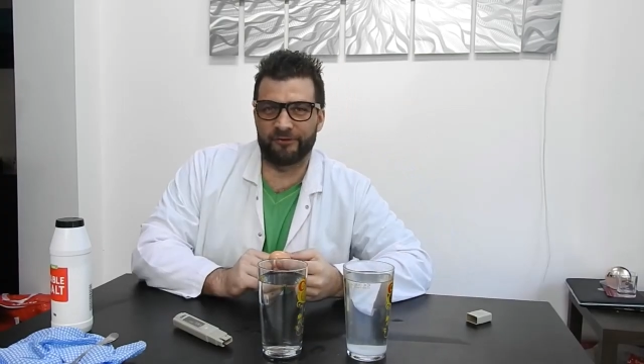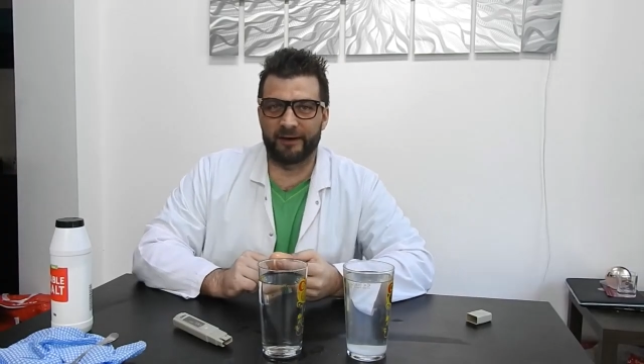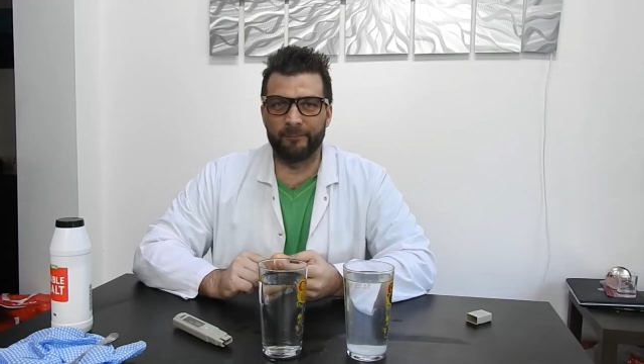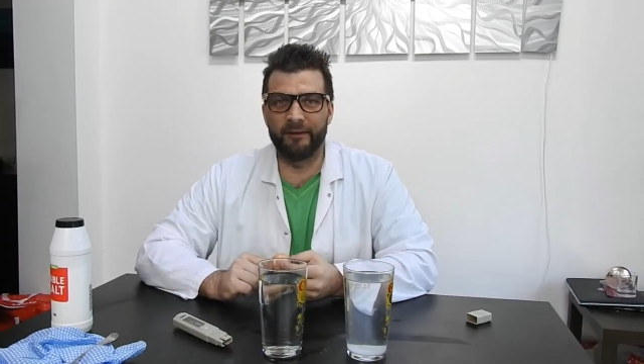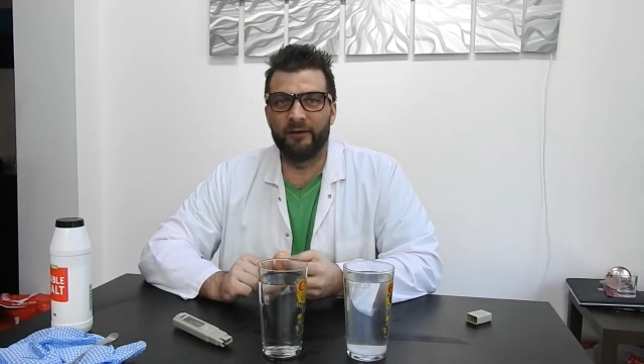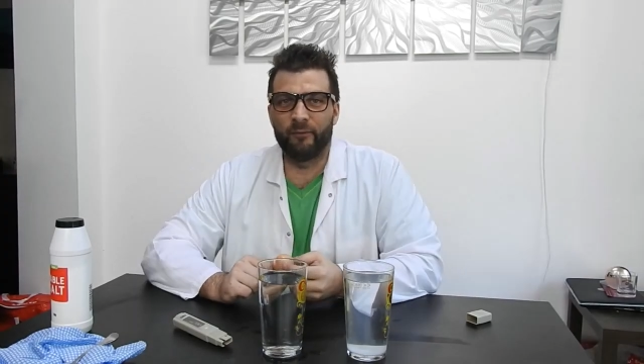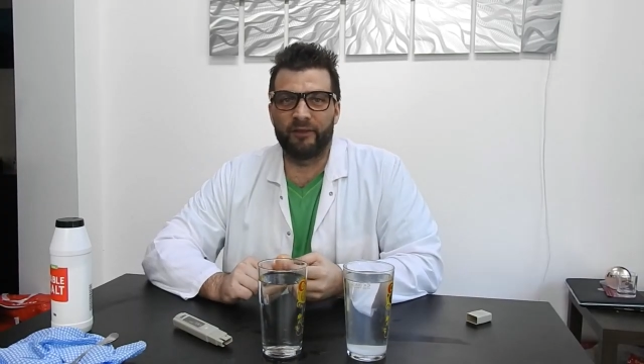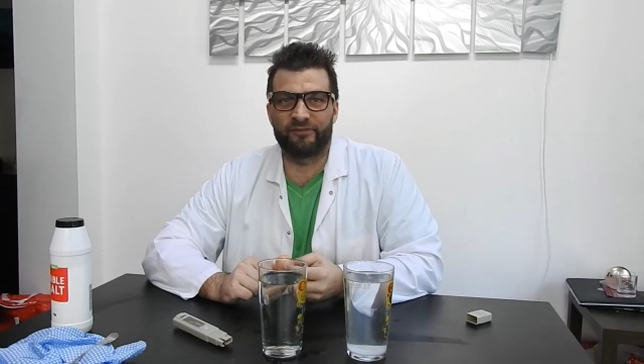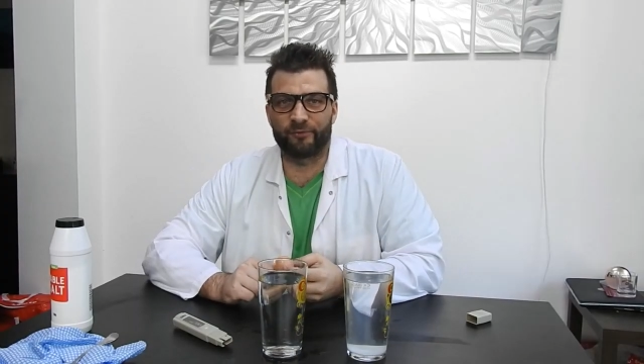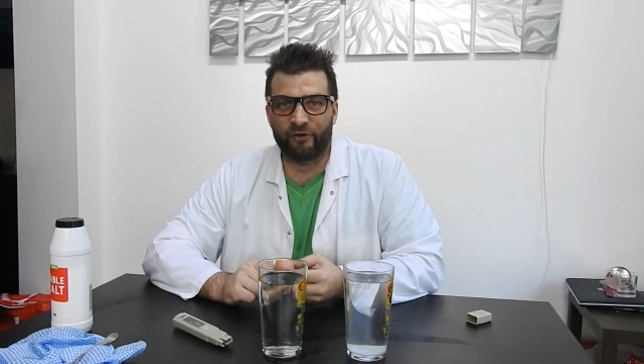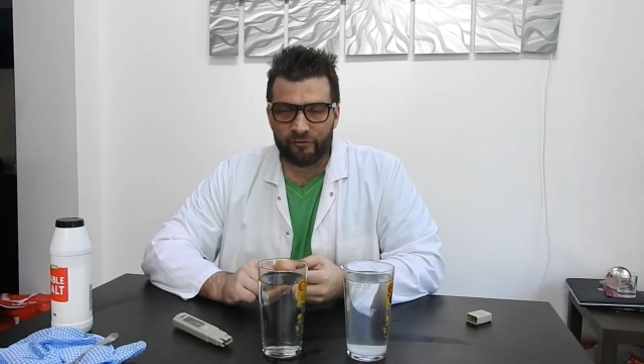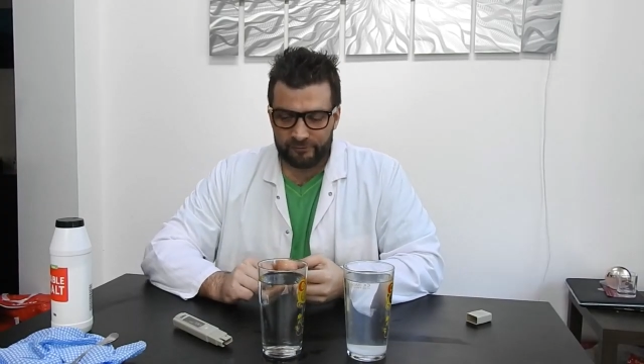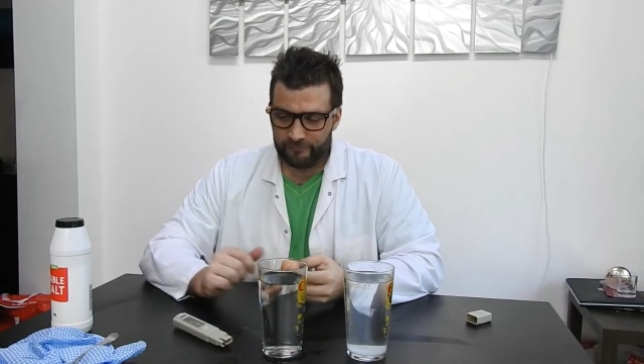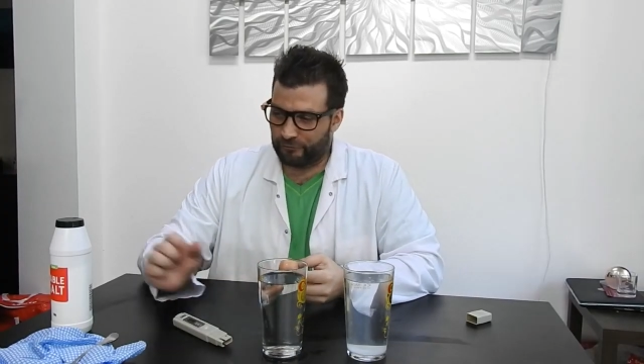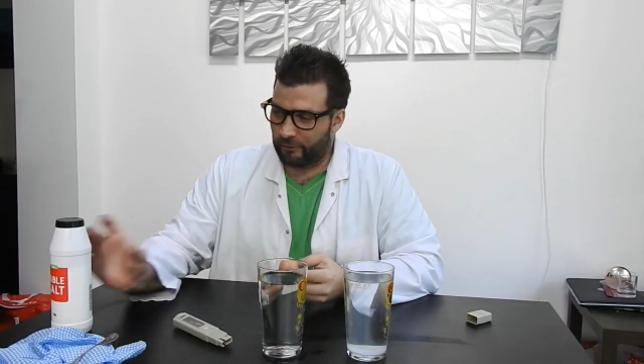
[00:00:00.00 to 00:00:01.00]
time with some
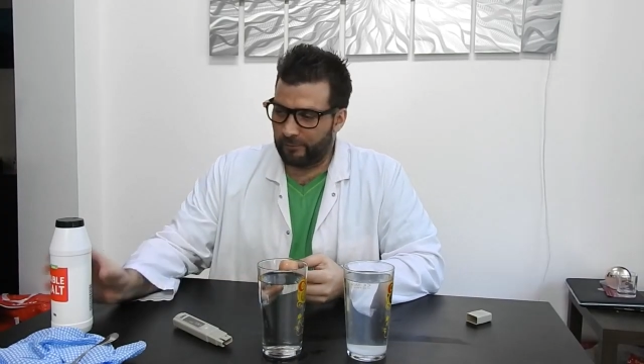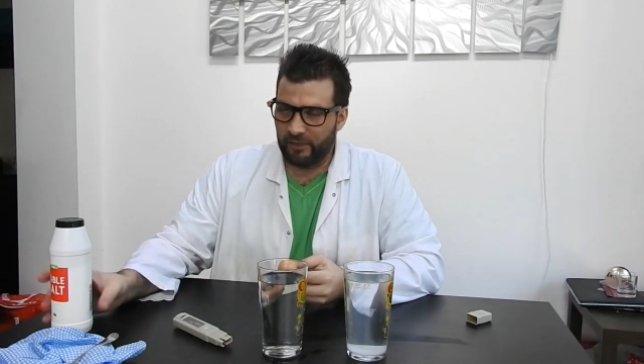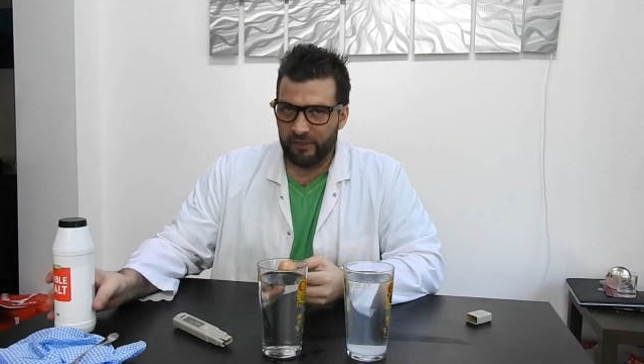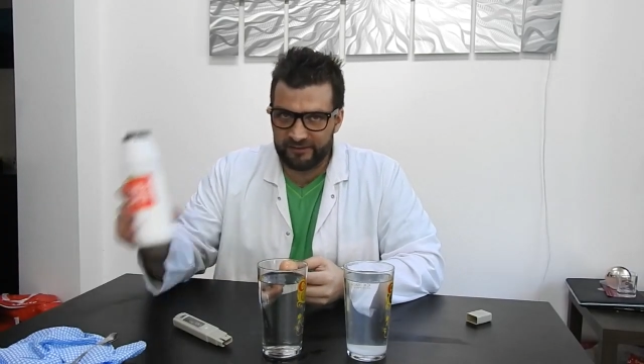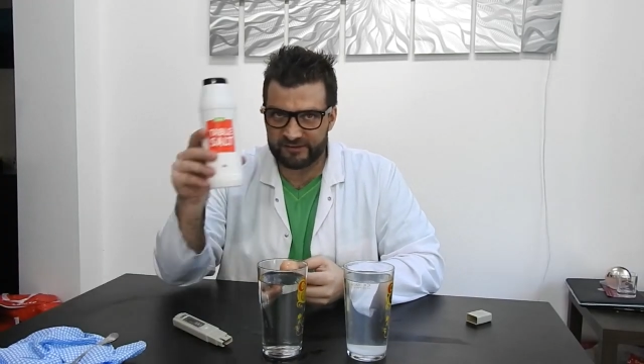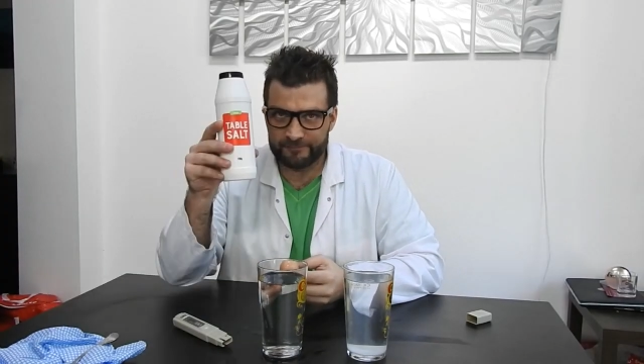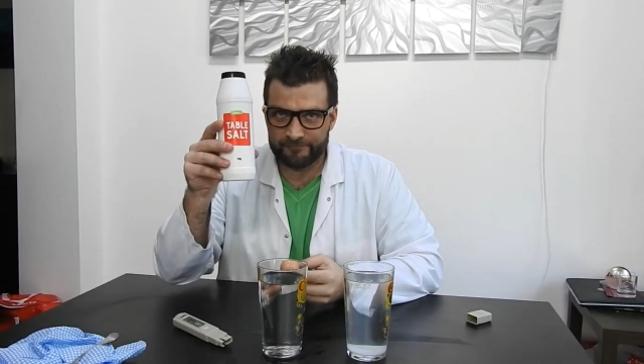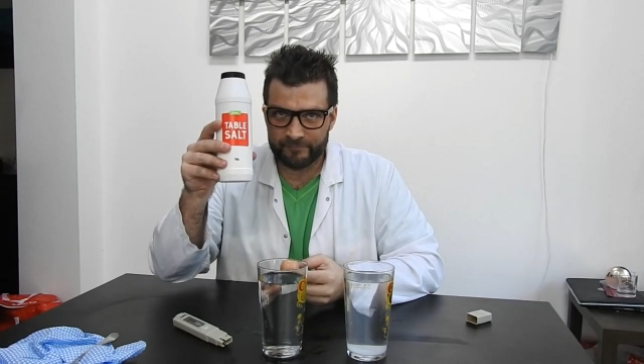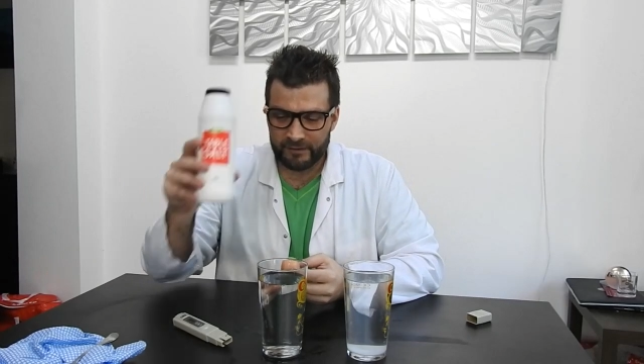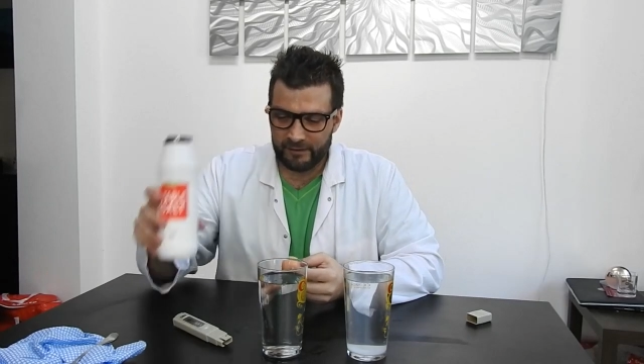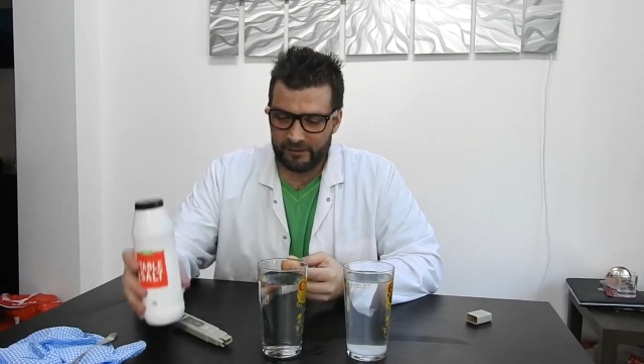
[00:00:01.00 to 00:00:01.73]
salt from this